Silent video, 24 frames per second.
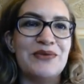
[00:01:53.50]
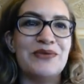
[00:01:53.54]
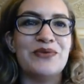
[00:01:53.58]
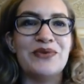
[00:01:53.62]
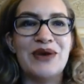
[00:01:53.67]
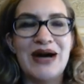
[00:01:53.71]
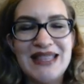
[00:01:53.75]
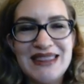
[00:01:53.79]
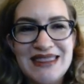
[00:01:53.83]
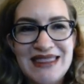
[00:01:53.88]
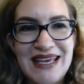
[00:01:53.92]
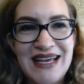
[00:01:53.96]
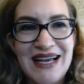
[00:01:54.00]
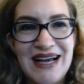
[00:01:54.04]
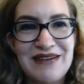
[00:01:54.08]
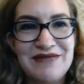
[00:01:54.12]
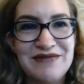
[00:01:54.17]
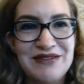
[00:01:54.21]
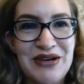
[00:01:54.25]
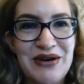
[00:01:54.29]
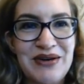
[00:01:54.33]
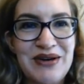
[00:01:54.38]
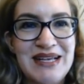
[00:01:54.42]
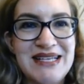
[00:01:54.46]
one thing I've
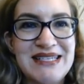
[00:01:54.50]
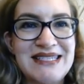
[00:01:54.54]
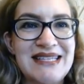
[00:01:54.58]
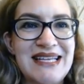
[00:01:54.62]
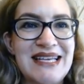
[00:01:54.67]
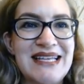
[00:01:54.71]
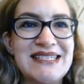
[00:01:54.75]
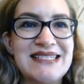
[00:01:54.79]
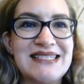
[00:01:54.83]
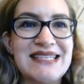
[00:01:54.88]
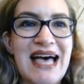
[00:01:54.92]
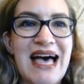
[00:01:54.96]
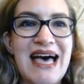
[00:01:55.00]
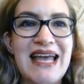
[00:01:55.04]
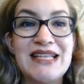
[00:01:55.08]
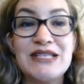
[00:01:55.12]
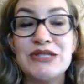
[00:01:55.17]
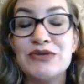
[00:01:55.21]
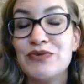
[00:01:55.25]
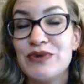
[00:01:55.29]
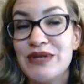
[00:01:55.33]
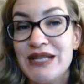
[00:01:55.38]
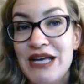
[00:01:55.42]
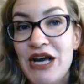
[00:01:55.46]
noticed is that
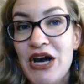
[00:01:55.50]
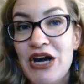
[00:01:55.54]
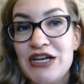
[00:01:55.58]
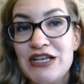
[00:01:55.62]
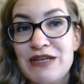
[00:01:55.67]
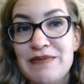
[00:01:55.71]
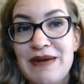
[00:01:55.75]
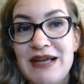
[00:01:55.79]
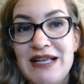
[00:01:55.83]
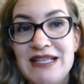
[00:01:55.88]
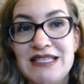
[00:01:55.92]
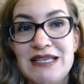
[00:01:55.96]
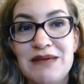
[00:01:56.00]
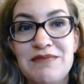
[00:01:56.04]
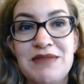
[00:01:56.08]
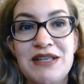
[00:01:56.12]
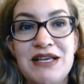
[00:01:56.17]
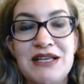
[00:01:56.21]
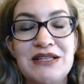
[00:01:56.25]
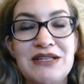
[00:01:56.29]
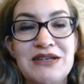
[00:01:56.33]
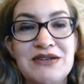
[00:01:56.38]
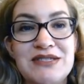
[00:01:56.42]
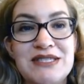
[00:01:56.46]
it's really hard to paint
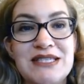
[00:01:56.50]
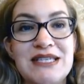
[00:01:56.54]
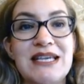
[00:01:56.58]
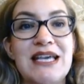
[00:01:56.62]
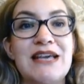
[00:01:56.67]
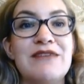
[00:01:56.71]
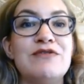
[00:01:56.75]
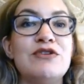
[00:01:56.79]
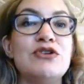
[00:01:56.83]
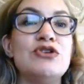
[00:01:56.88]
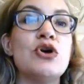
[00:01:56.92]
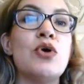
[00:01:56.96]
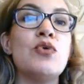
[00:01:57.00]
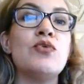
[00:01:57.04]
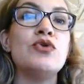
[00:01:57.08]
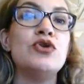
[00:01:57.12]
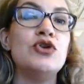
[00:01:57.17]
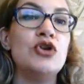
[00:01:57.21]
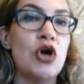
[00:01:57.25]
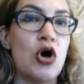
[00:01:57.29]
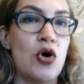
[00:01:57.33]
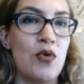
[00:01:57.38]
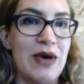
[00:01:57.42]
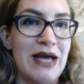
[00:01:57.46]
something loosely if you don't
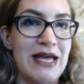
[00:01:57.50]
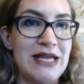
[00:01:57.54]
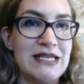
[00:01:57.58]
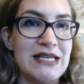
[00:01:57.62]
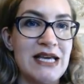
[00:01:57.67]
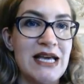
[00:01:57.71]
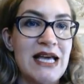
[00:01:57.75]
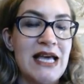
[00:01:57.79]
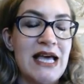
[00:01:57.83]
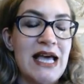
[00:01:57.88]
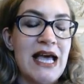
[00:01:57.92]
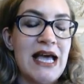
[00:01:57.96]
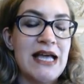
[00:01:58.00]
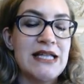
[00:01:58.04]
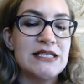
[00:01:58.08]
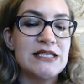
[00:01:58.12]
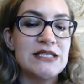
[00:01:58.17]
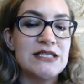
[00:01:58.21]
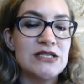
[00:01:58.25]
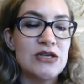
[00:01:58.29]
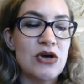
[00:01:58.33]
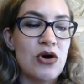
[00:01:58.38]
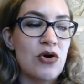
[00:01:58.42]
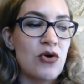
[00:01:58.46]
know it. And
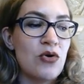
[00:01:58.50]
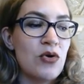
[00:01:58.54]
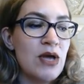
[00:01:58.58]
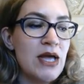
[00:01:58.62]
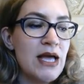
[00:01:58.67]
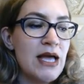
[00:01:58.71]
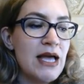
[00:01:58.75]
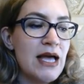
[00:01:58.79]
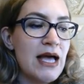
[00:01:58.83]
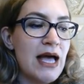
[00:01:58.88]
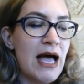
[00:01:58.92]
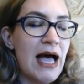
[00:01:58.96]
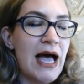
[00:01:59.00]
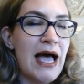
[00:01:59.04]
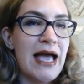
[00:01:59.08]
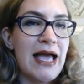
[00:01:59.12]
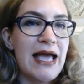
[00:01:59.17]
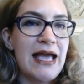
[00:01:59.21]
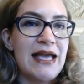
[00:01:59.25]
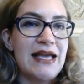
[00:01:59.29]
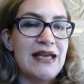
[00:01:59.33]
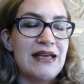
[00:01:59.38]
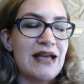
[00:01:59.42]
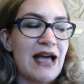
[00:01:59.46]
so
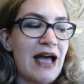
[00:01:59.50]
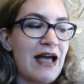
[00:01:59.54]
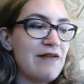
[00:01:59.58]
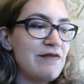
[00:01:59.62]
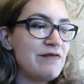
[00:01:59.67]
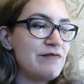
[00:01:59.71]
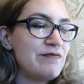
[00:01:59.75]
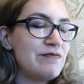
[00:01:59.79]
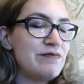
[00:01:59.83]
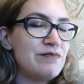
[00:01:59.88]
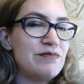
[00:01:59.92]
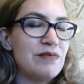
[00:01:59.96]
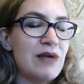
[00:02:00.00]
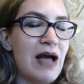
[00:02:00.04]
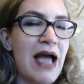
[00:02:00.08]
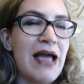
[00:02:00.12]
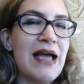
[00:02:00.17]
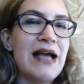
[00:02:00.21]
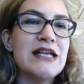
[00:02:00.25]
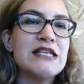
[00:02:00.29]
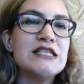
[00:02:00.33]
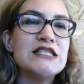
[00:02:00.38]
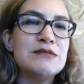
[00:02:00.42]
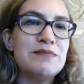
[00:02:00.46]
I, I've I
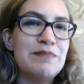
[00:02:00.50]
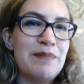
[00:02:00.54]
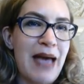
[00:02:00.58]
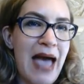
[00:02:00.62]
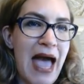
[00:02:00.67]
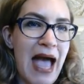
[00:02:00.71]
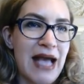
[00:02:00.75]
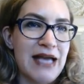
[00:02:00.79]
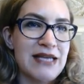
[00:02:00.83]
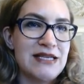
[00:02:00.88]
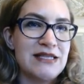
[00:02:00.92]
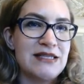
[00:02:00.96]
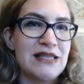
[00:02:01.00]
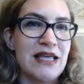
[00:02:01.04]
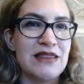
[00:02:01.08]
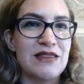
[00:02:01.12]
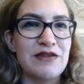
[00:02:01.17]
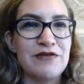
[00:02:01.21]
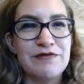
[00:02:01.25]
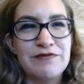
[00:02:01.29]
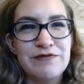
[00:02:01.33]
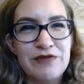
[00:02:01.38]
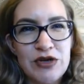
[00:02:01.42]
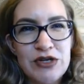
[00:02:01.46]
expect that
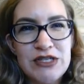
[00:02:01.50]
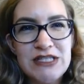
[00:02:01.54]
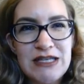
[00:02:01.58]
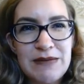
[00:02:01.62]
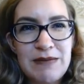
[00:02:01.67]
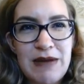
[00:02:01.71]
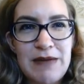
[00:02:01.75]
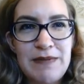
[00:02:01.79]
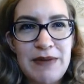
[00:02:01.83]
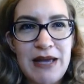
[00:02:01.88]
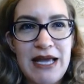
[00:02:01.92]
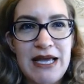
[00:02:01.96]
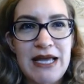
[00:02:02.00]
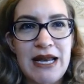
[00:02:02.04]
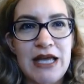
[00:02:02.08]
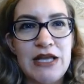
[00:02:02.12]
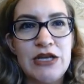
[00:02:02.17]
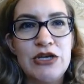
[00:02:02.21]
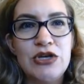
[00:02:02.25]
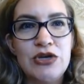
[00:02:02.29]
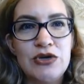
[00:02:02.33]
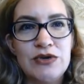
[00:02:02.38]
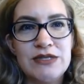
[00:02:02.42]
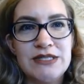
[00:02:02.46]
the first time I paint a
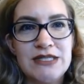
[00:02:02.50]
new